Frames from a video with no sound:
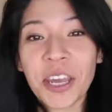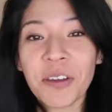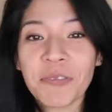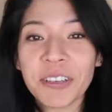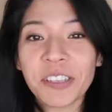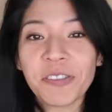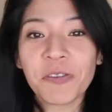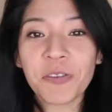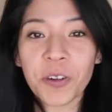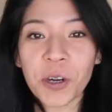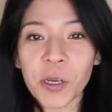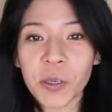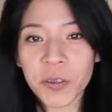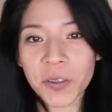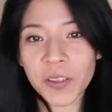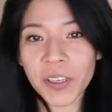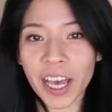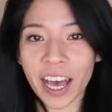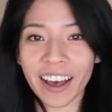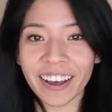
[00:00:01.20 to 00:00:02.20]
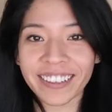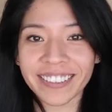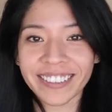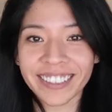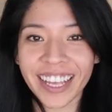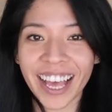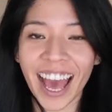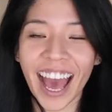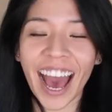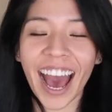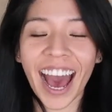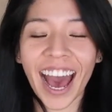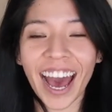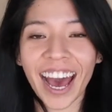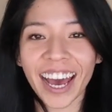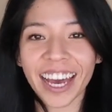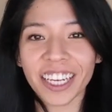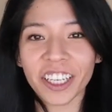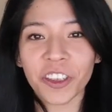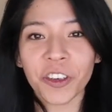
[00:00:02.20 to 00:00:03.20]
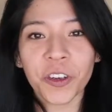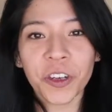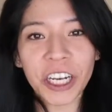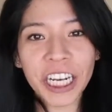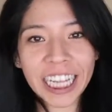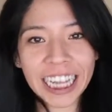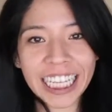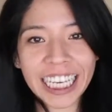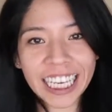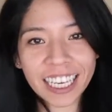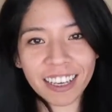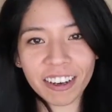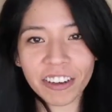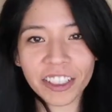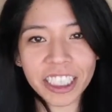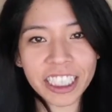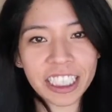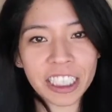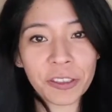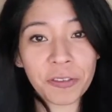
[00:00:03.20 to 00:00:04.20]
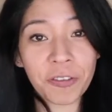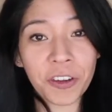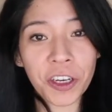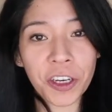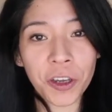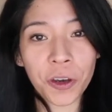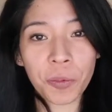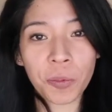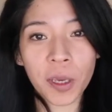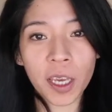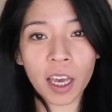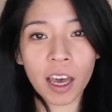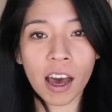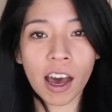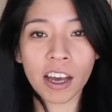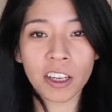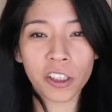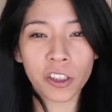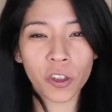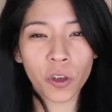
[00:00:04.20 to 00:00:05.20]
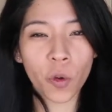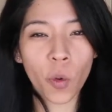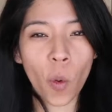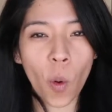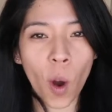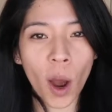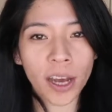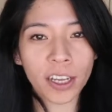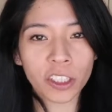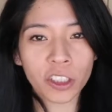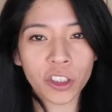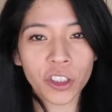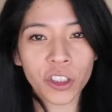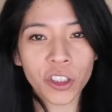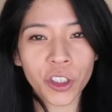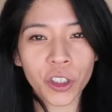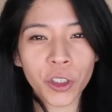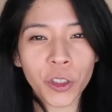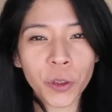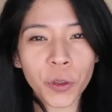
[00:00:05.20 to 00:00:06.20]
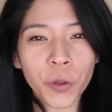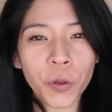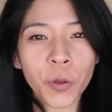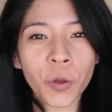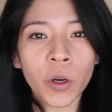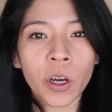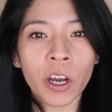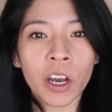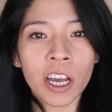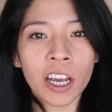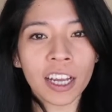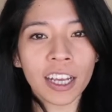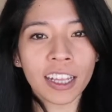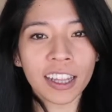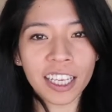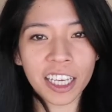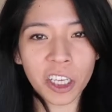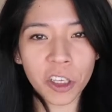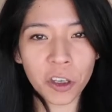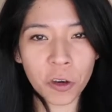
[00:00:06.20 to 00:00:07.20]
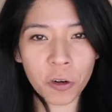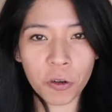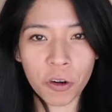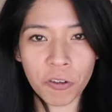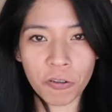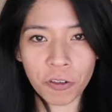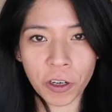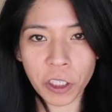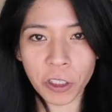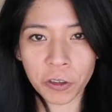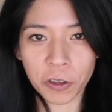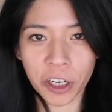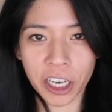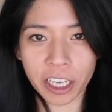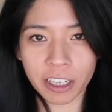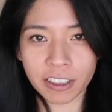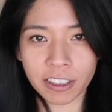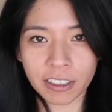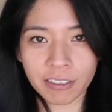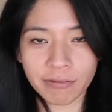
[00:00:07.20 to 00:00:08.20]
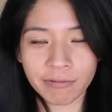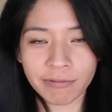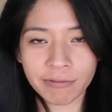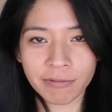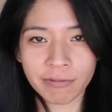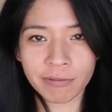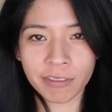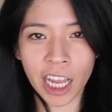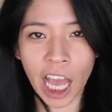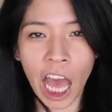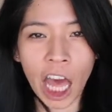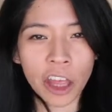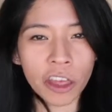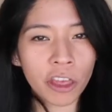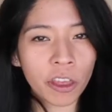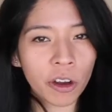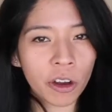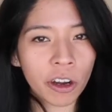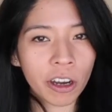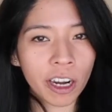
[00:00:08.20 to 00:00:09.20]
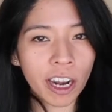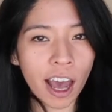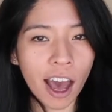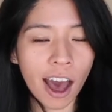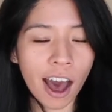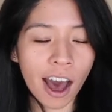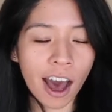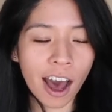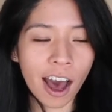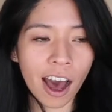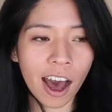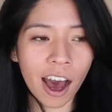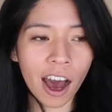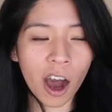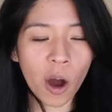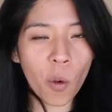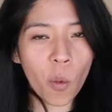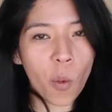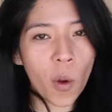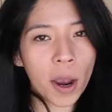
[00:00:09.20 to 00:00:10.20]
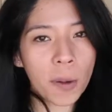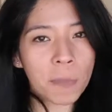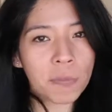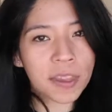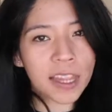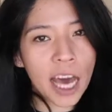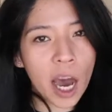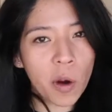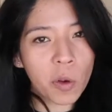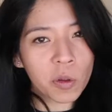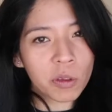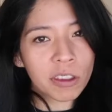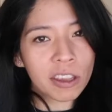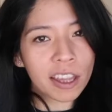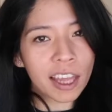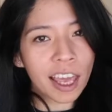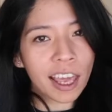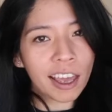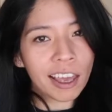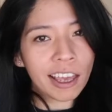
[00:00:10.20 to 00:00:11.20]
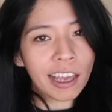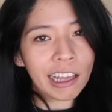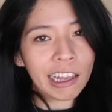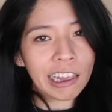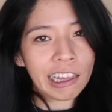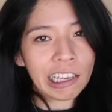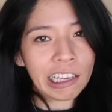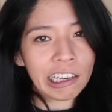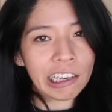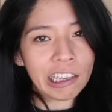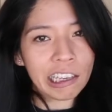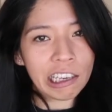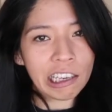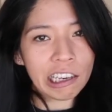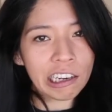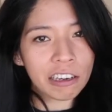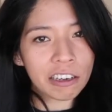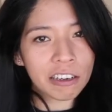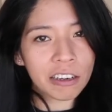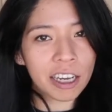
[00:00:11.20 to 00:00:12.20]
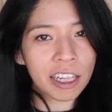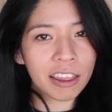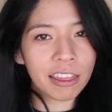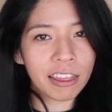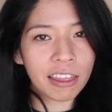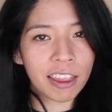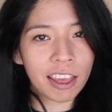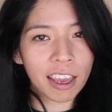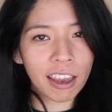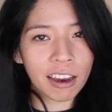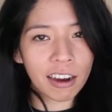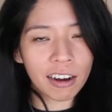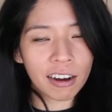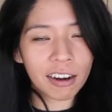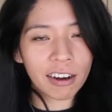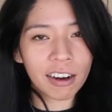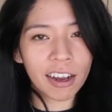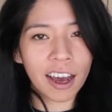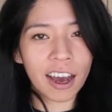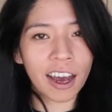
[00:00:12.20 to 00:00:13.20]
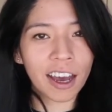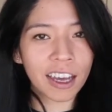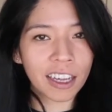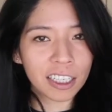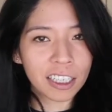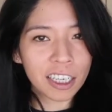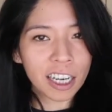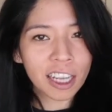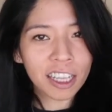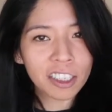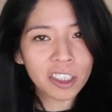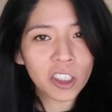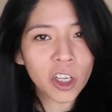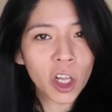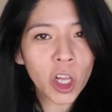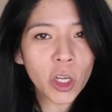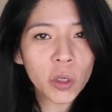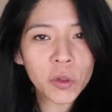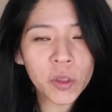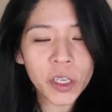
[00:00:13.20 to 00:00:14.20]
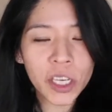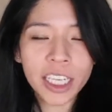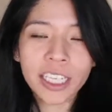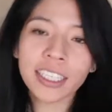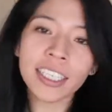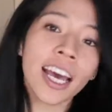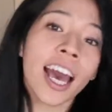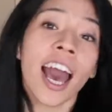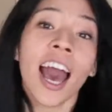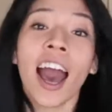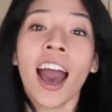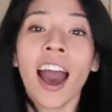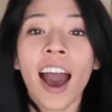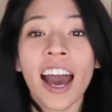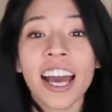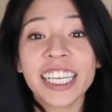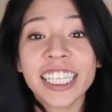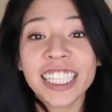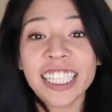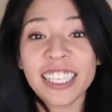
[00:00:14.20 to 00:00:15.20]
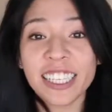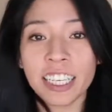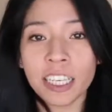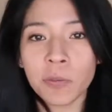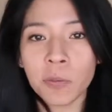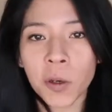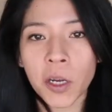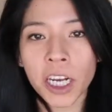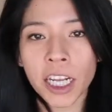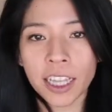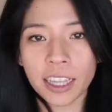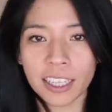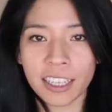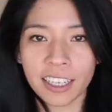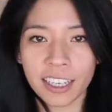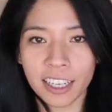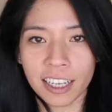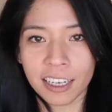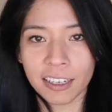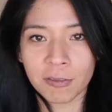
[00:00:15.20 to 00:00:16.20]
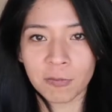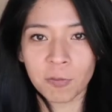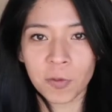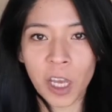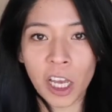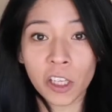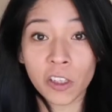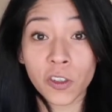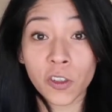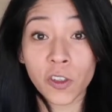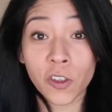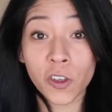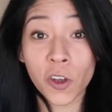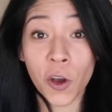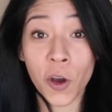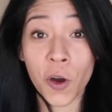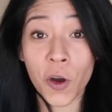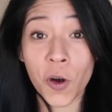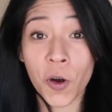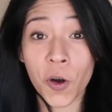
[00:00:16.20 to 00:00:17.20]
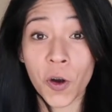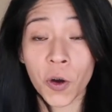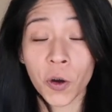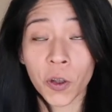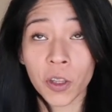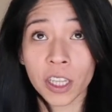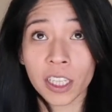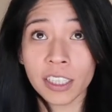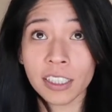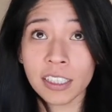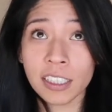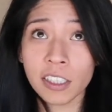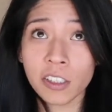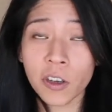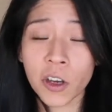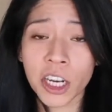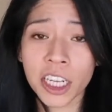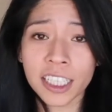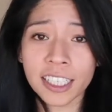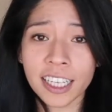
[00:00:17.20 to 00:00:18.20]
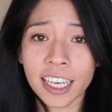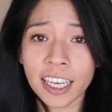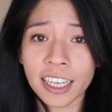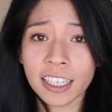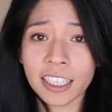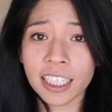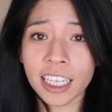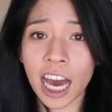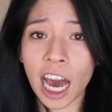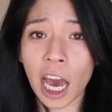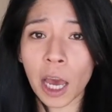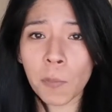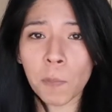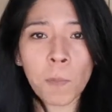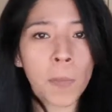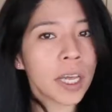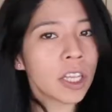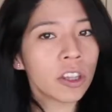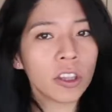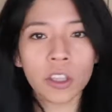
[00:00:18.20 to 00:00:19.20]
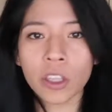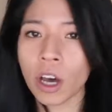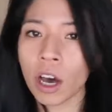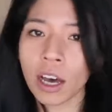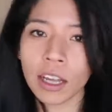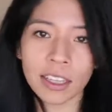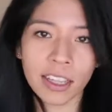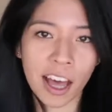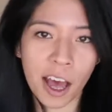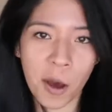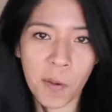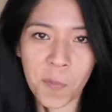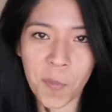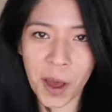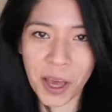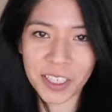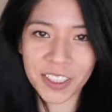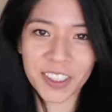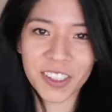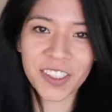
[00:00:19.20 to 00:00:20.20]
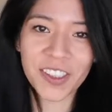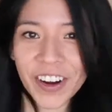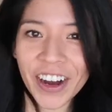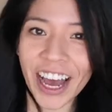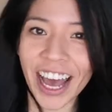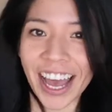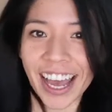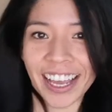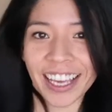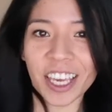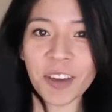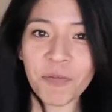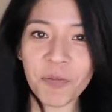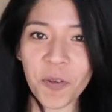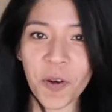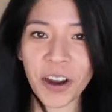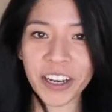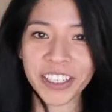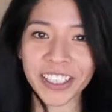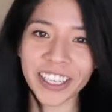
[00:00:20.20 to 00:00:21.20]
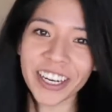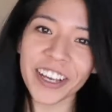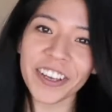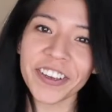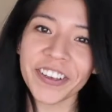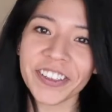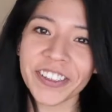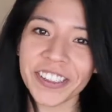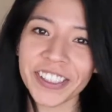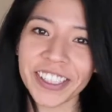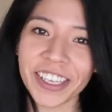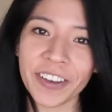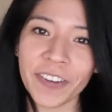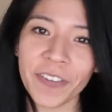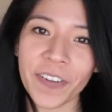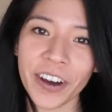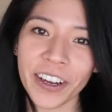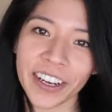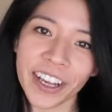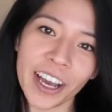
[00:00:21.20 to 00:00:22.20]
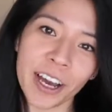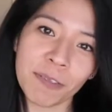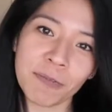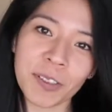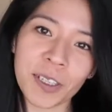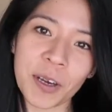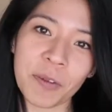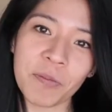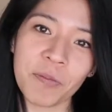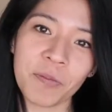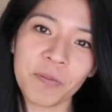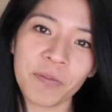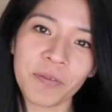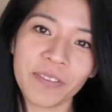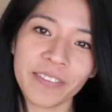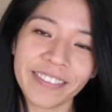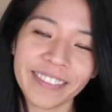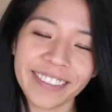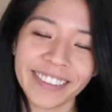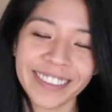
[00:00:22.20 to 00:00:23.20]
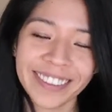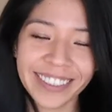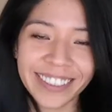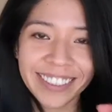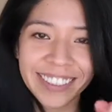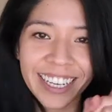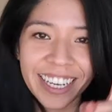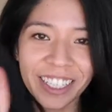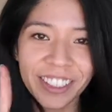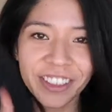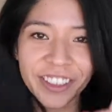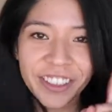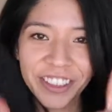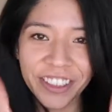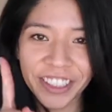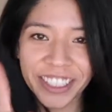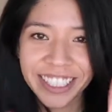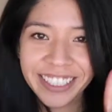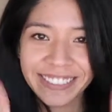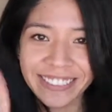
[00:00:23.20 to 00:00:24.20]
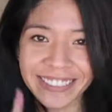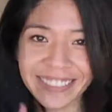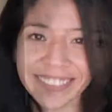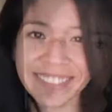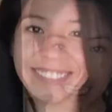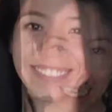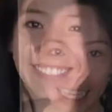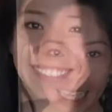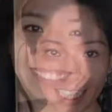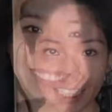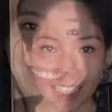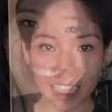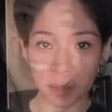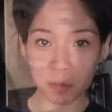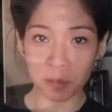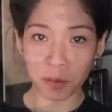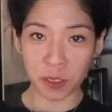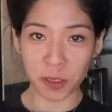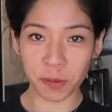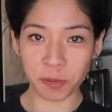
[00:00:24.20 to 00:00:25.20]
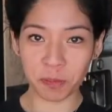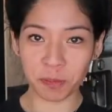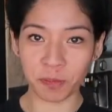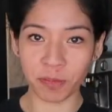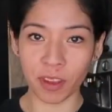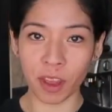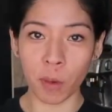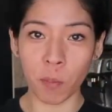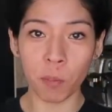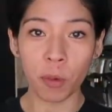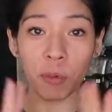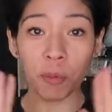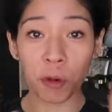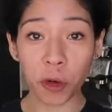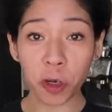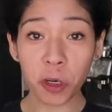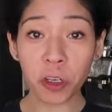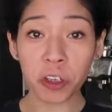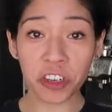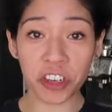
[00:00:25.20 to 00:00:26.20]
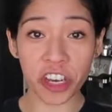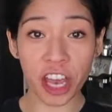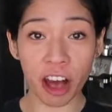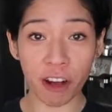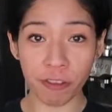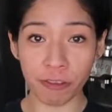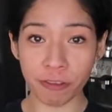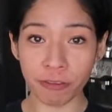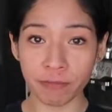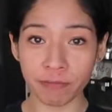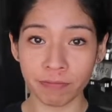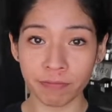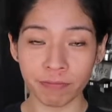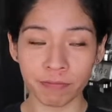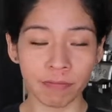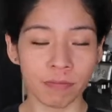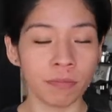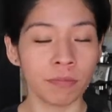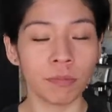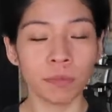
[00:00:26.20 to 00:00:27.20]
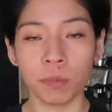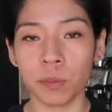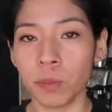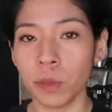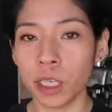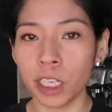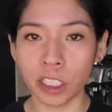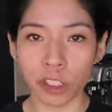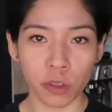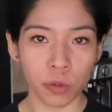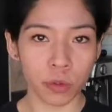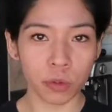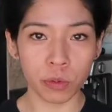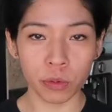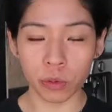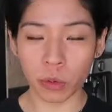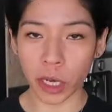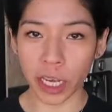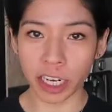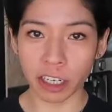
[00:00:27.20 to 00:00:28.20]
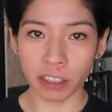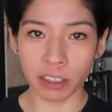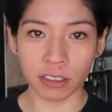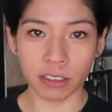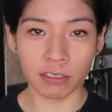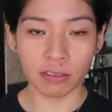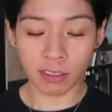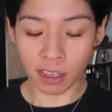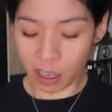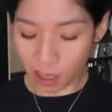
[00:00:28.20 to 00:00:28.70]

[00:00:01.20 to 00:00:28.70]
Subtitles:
name is Rosa, and you click on this video because you want to clean your refrigerator. Not a wipe down thing, clean here and there, and let's close it. A deep cleaning. So this is gonna take time, but not that much. So keep watching and you'll see what comes up. Enjoy! Tips: prepare your shelf. Put a sweater,